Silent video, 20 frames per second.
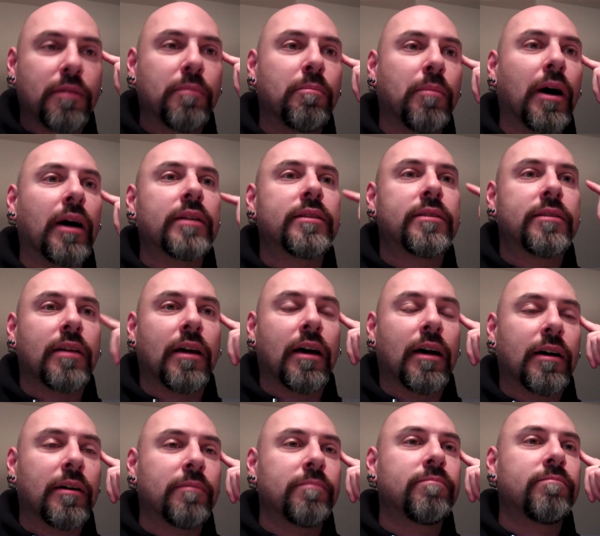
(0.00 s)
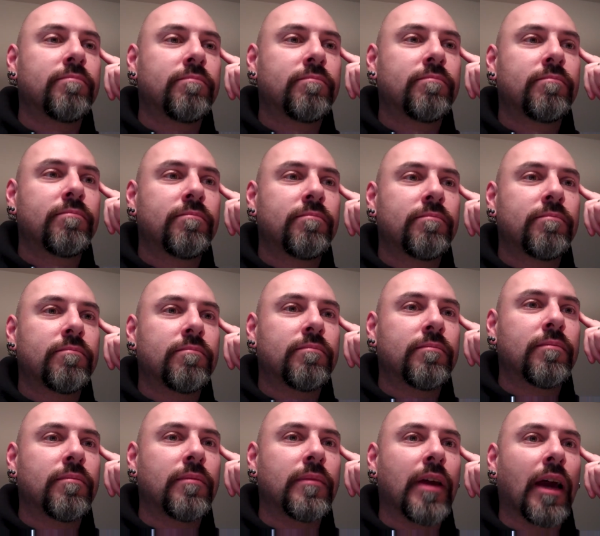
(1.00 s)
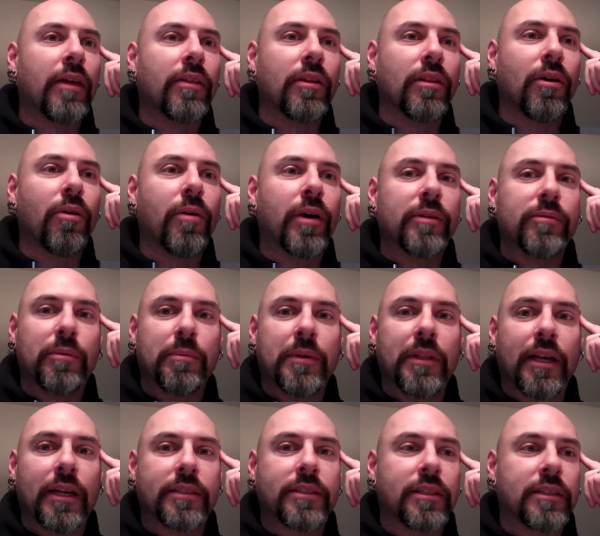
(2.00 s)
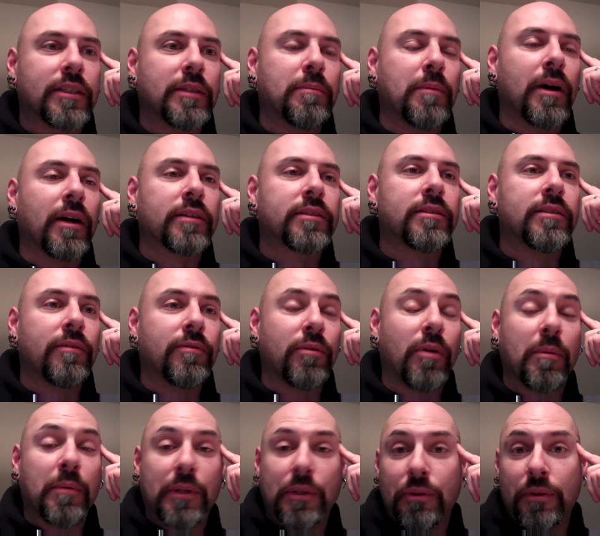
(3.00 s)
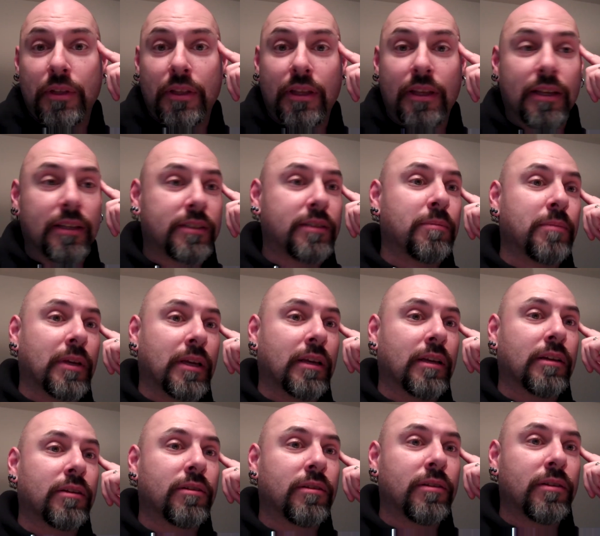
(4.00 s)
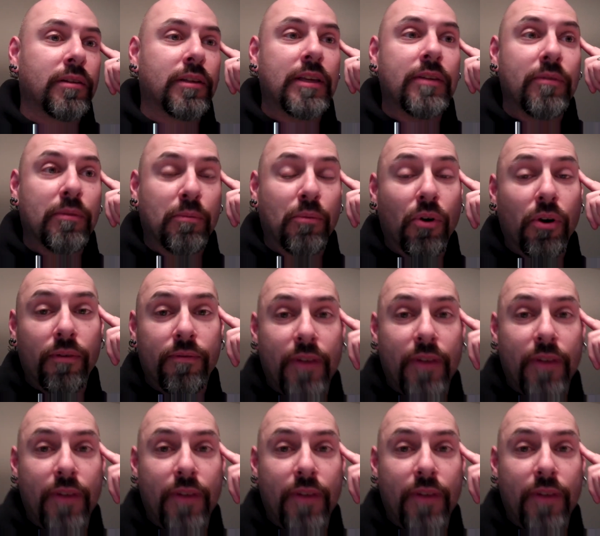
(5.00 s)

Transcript: But yeah, the low end would be like $60. If you want me to do something even more